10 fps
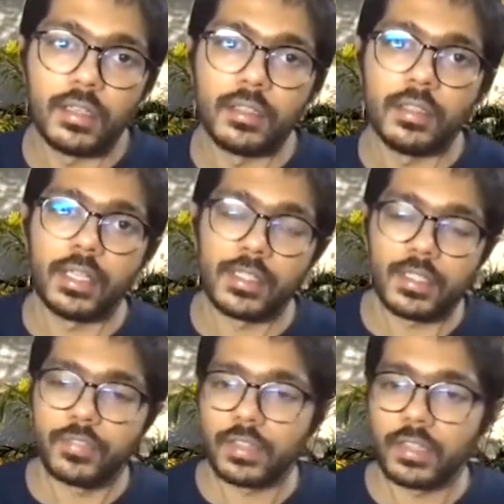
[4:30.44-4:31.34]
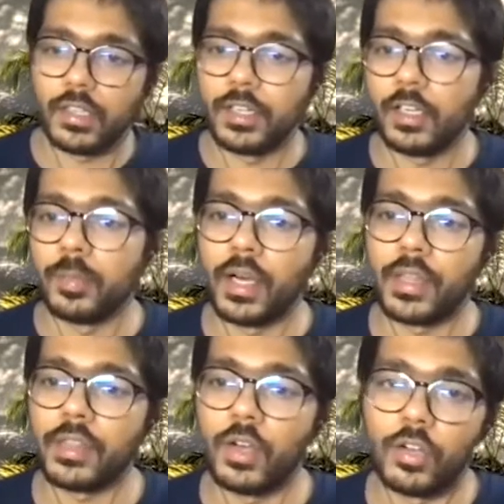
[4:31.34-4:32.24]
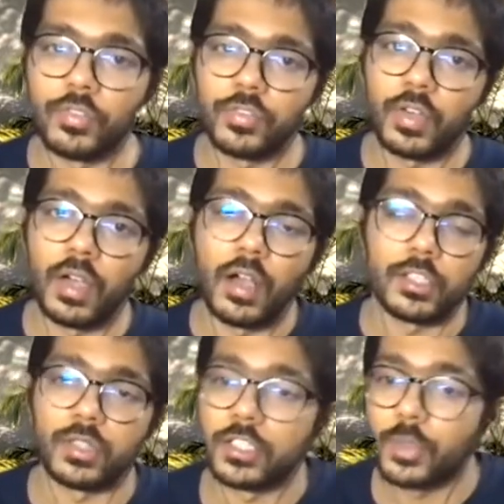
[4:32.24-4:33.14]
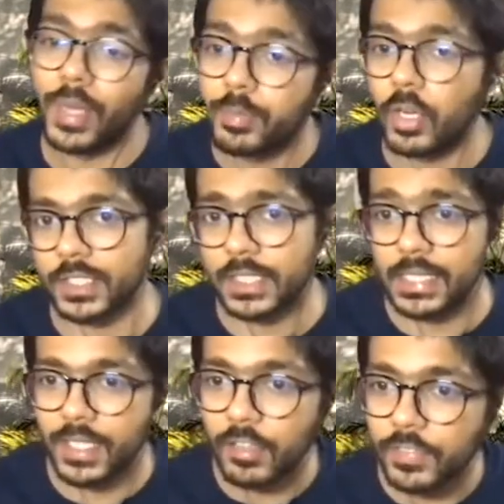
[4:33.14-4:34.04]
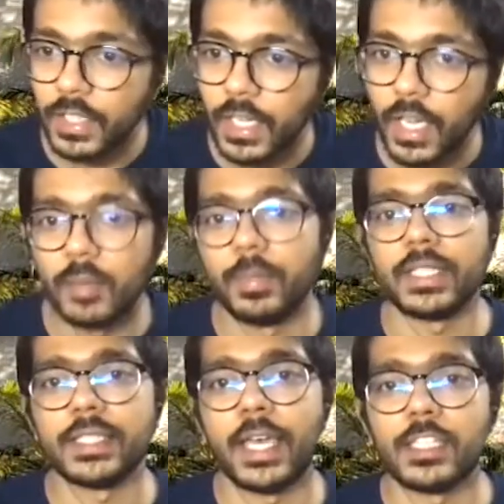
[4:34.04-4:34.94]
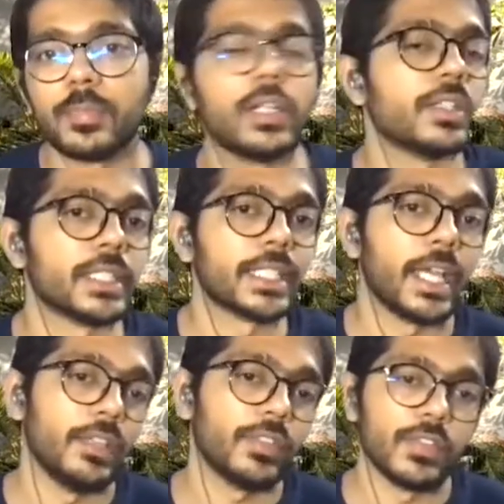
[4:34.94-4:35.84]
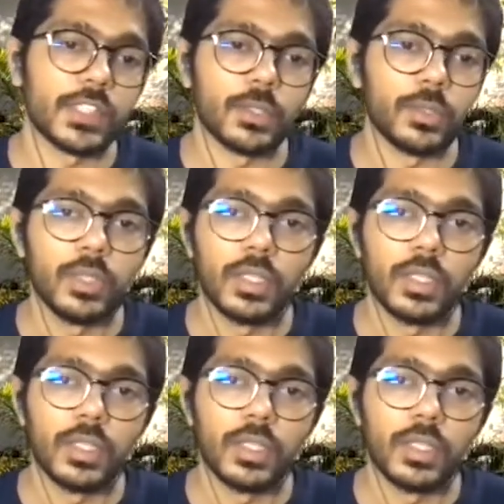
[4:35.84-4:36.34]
It doesn't affect the critical path of Hasura's query processing itself, but it's nice because it kind of gives you.